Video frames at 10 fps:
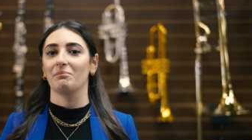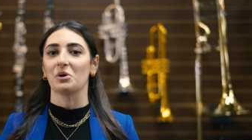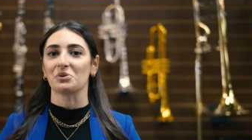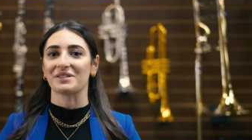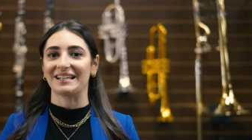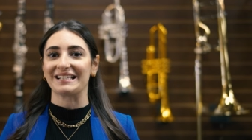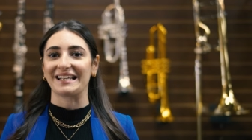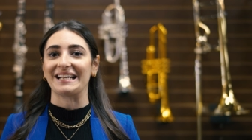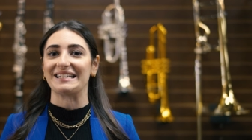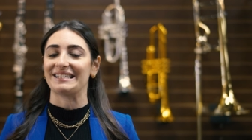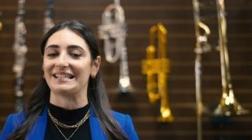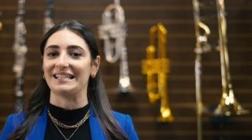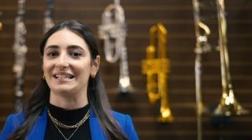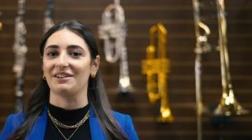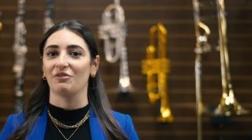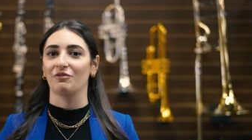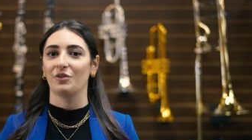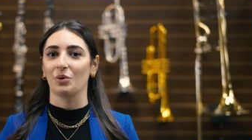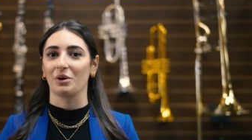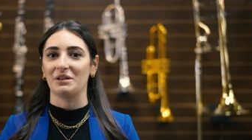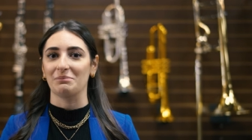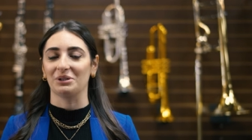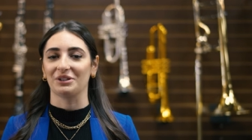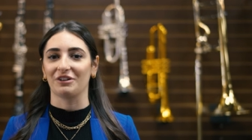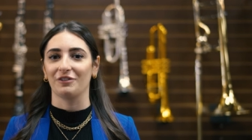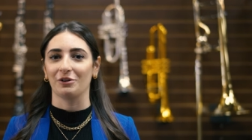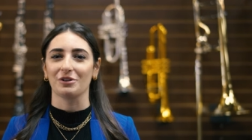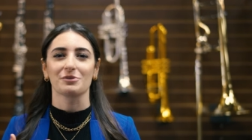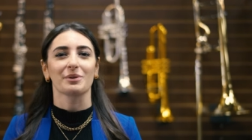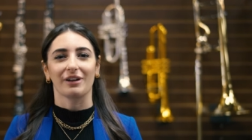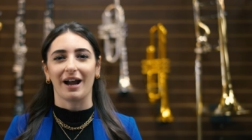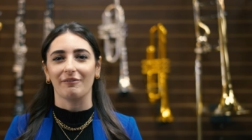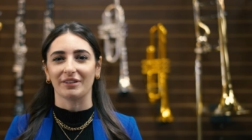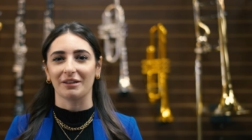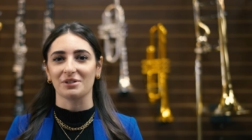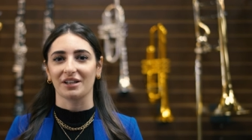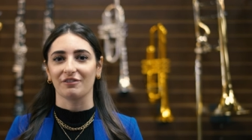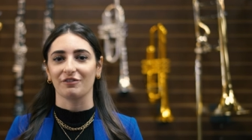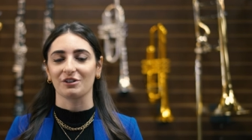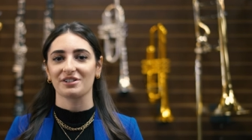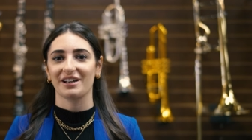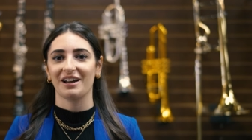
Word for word: most things that i see for people in their photos when they're having them done the first